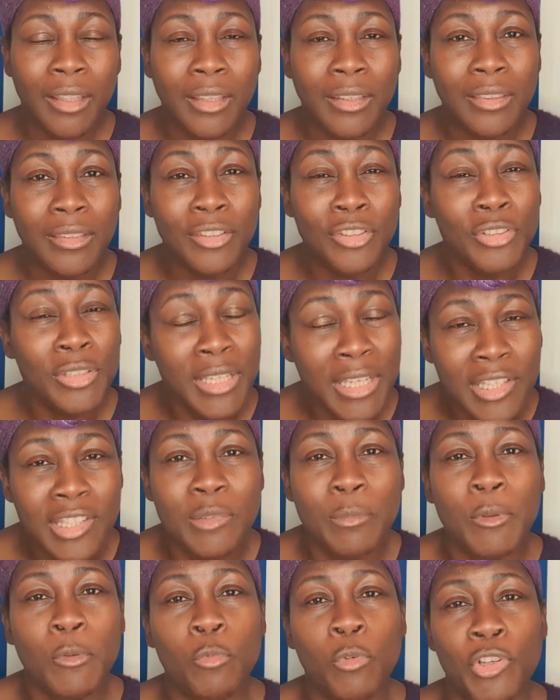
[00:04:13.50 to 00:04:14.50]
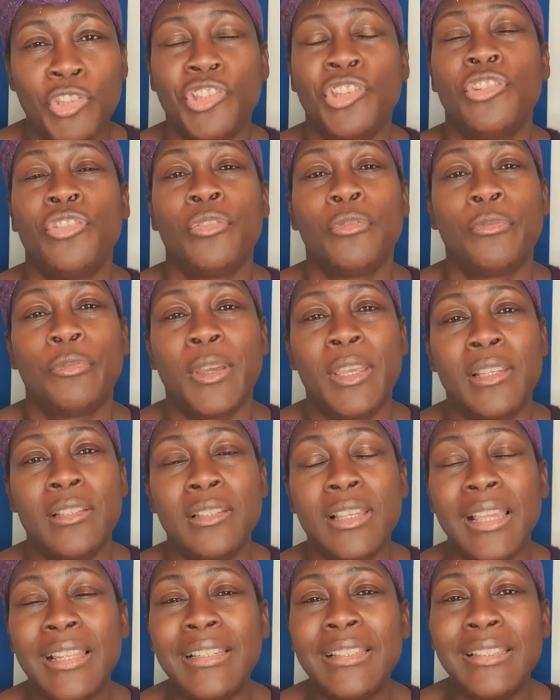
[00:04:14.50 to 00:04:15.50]
You need to be washing your face
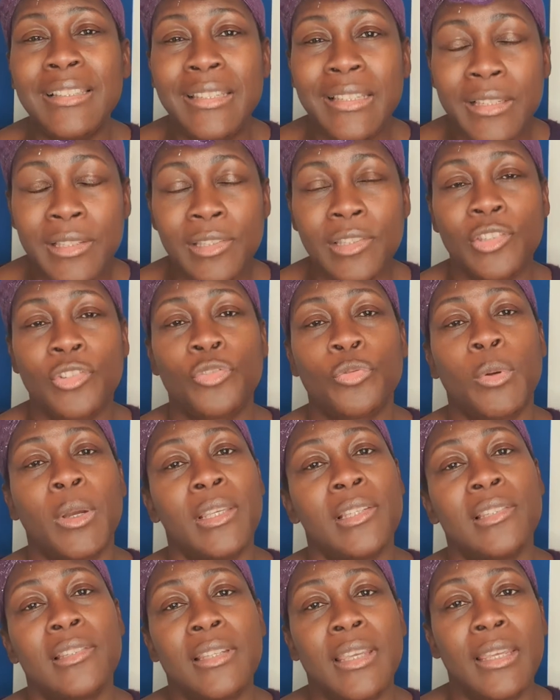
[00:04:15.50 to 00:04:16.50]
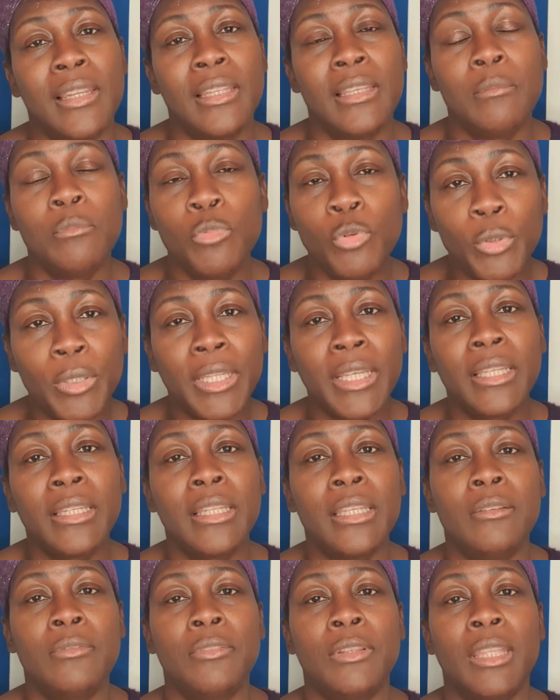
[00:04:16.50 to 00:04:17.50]
at least twice daily, morning and
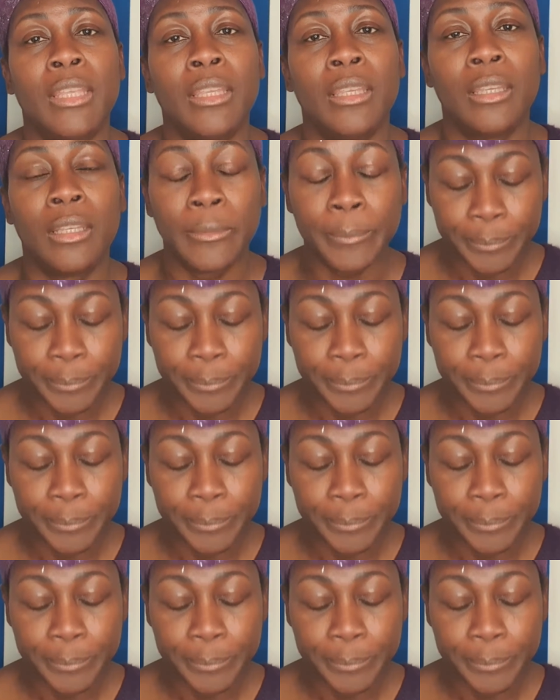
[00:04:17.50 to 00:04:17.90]
evening.